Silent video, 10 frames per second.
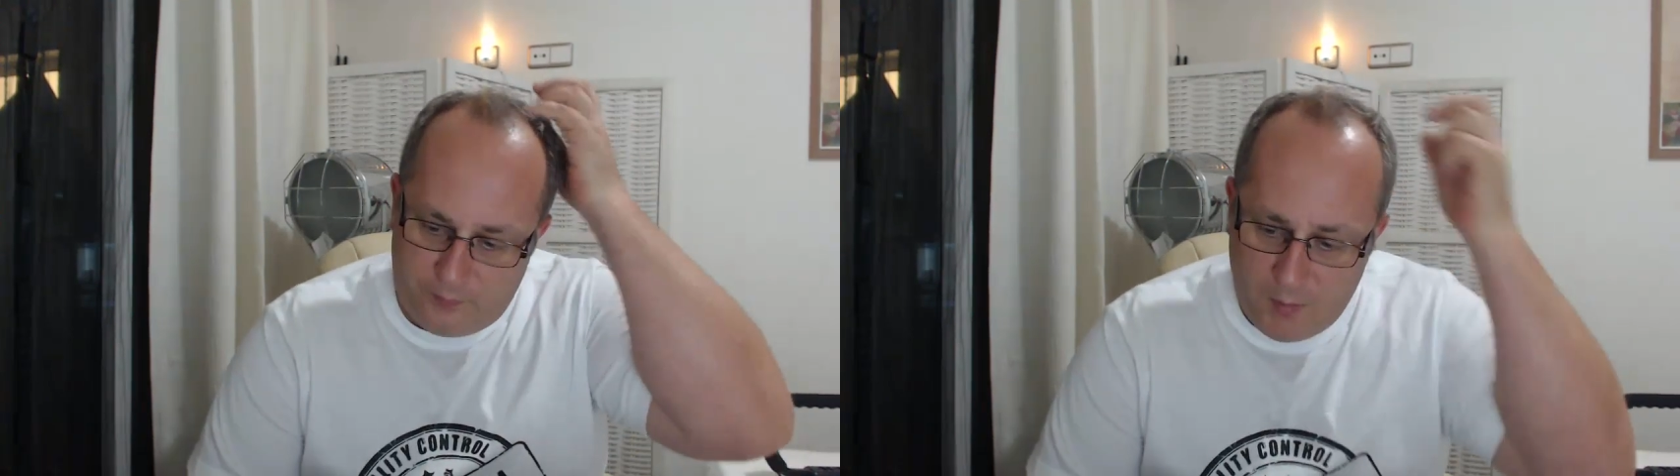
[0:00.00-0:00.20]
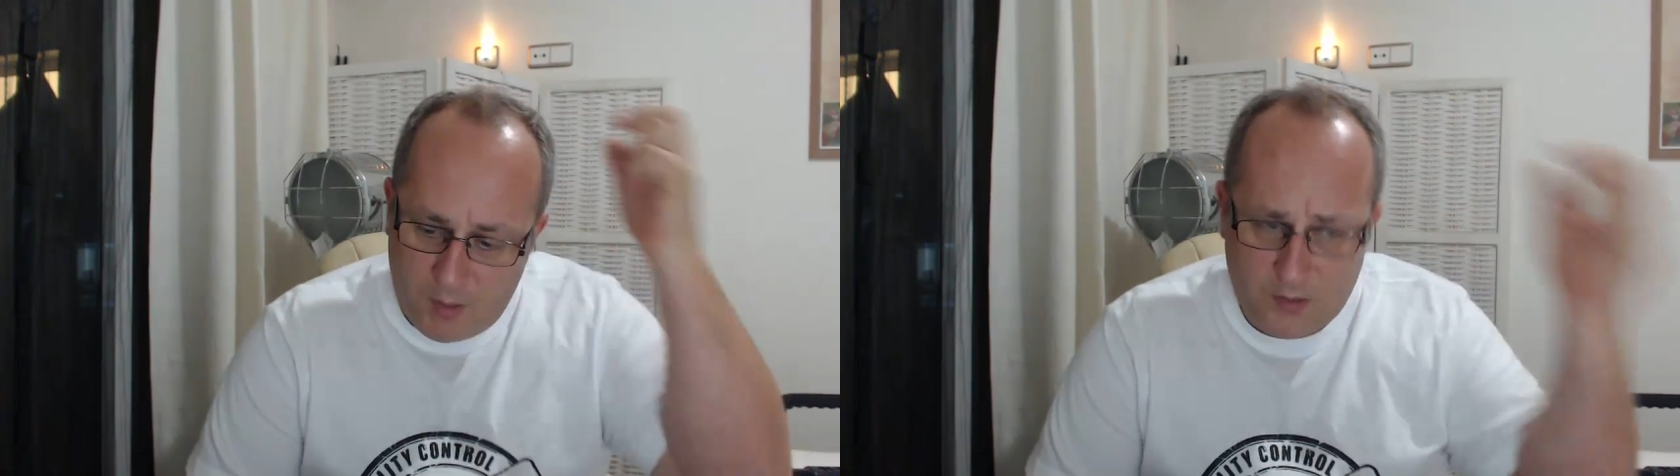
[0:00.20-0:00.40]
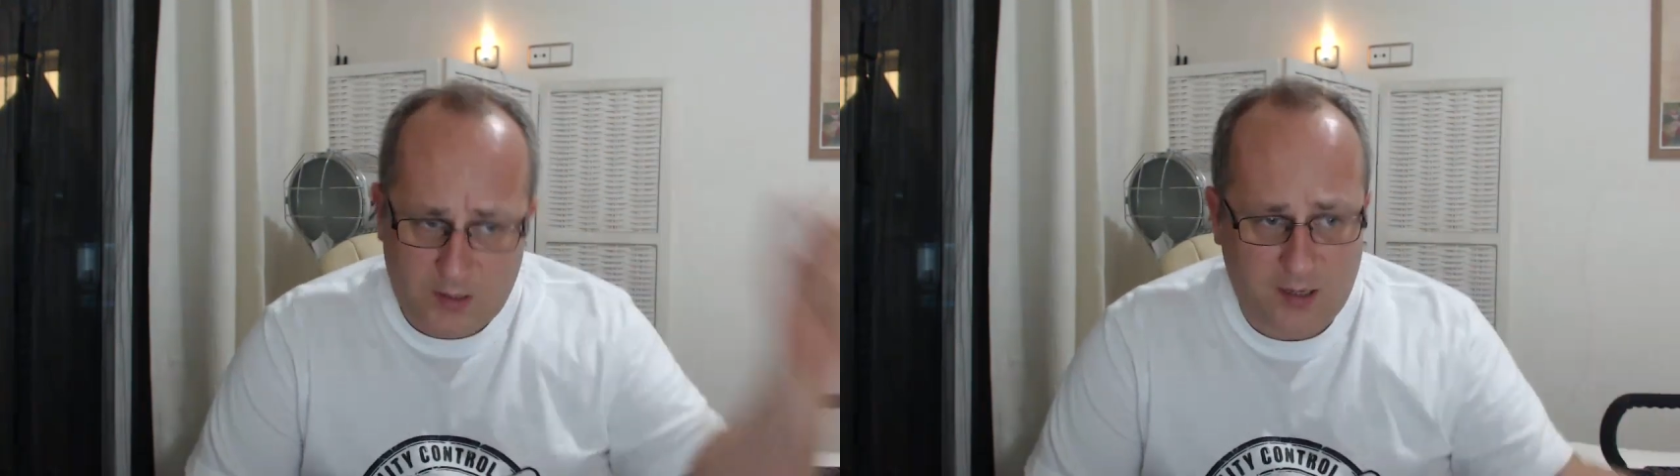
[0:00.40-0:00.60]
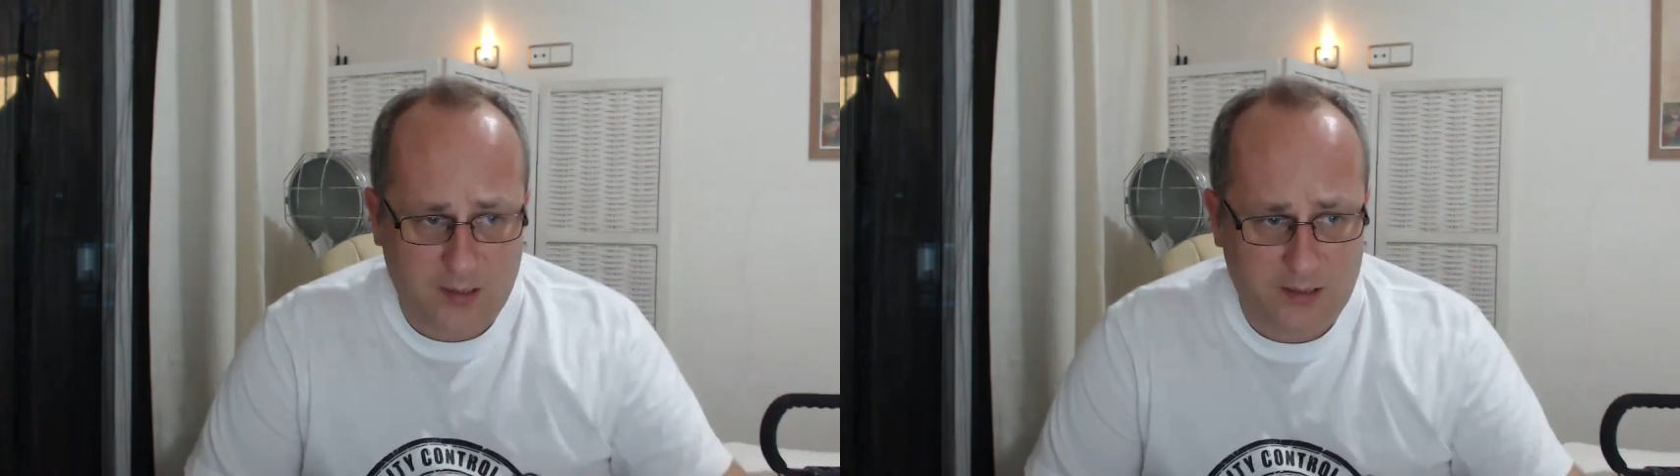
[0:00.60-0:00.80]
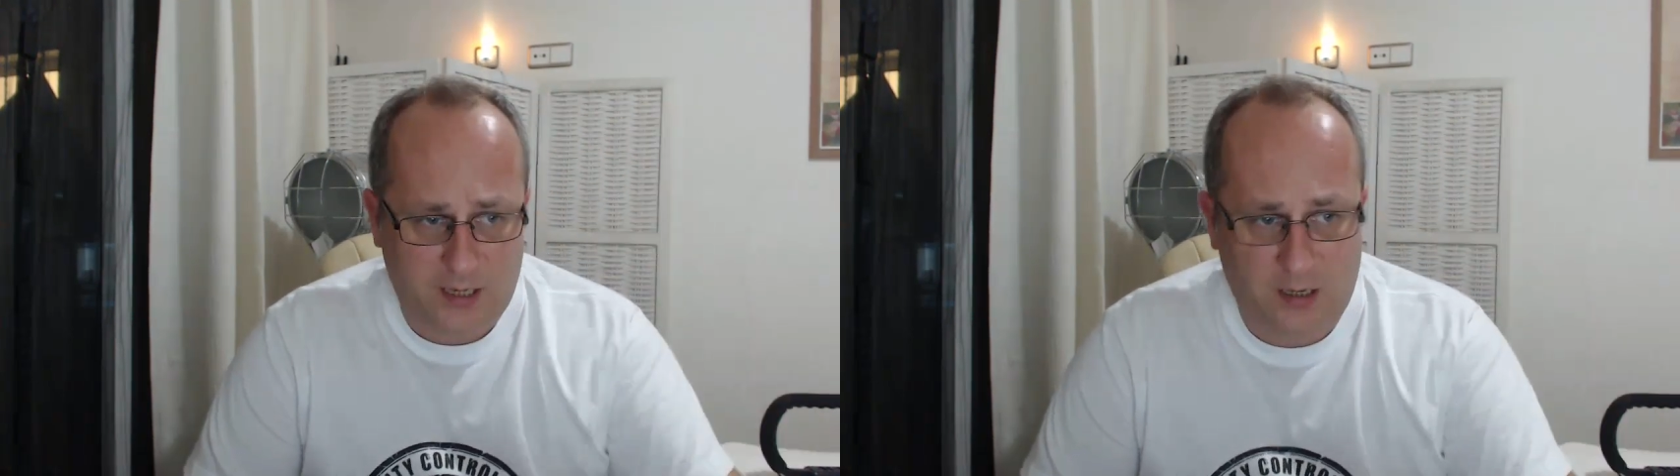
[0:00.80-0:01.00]
because I can
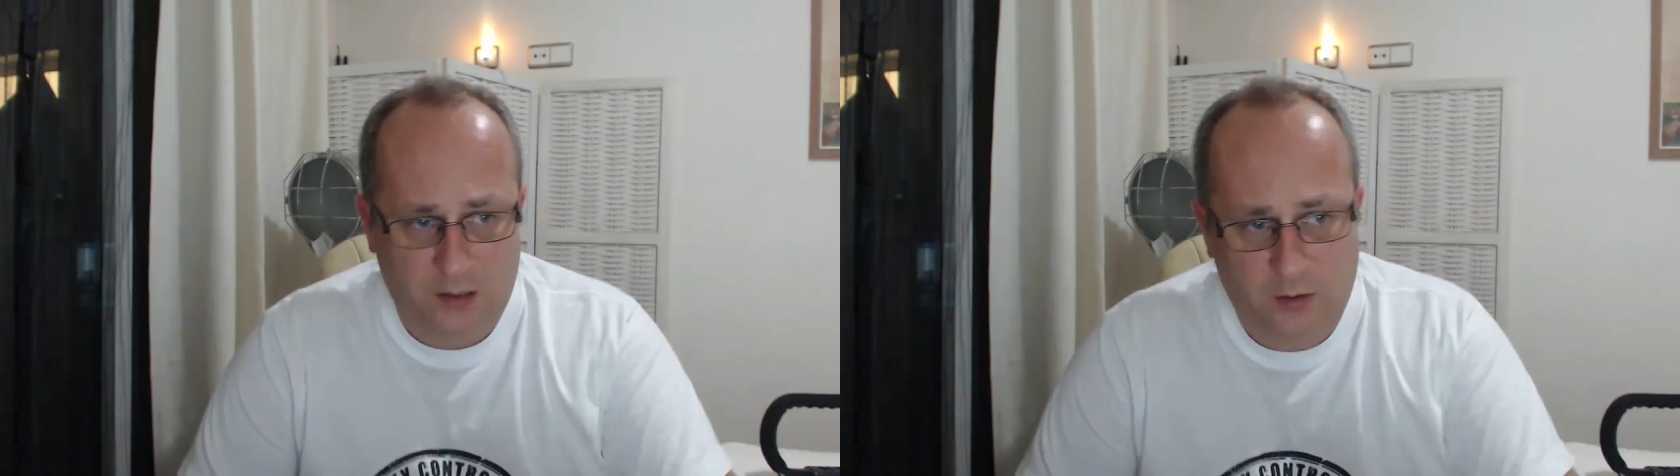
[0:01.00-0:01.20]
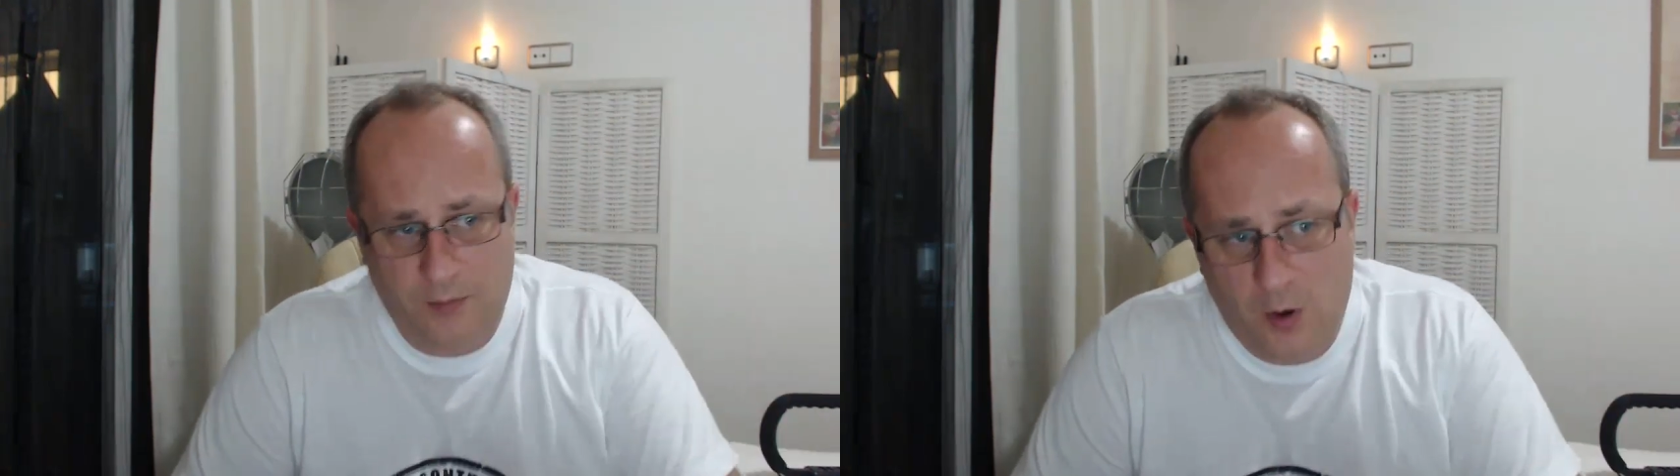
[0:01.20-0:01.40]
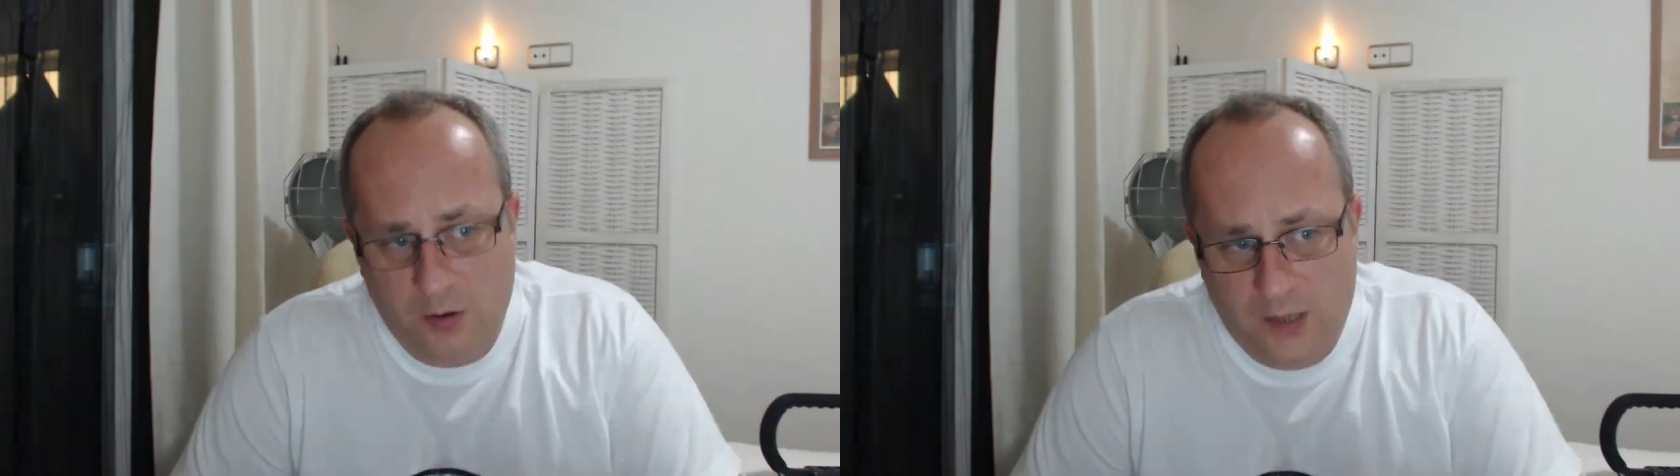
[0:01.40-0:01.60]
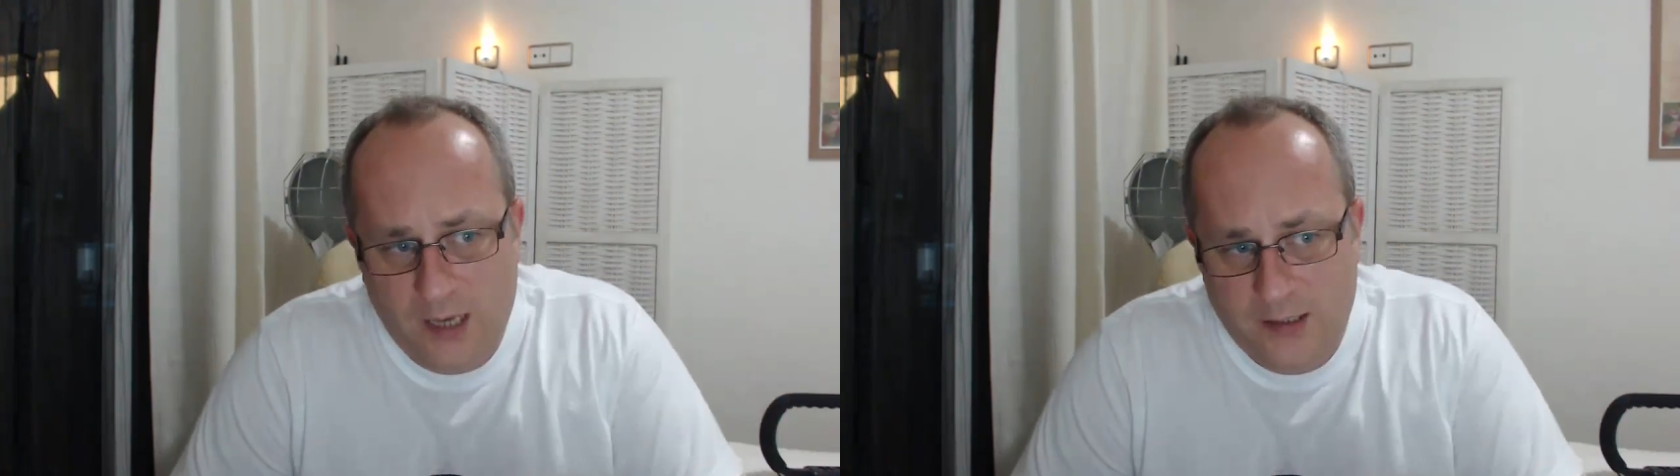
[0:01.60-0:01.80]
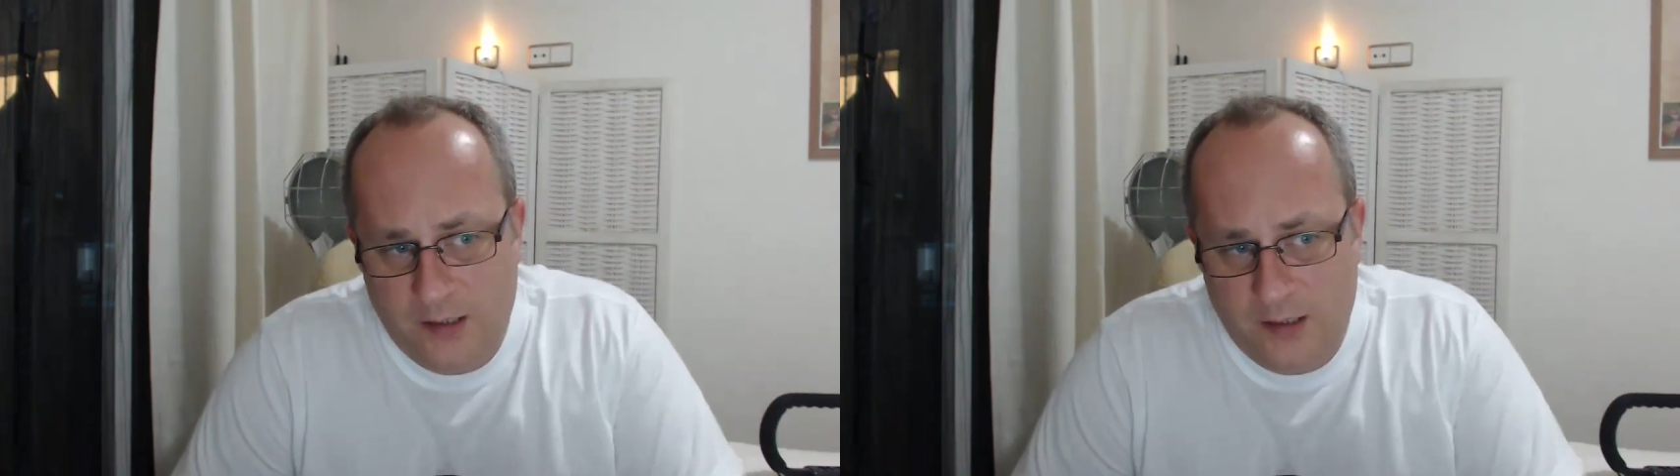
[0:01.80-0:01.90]
sit and do a podcast